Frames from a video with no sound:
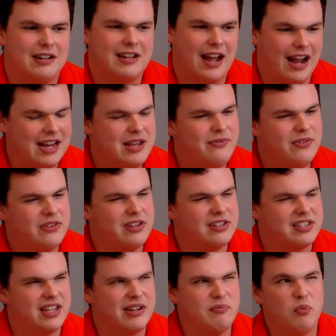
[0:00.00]
kind of in the
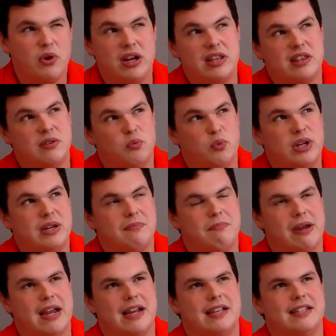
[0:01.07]
same way that we
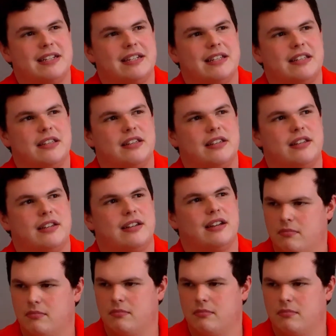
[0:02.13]
abandoned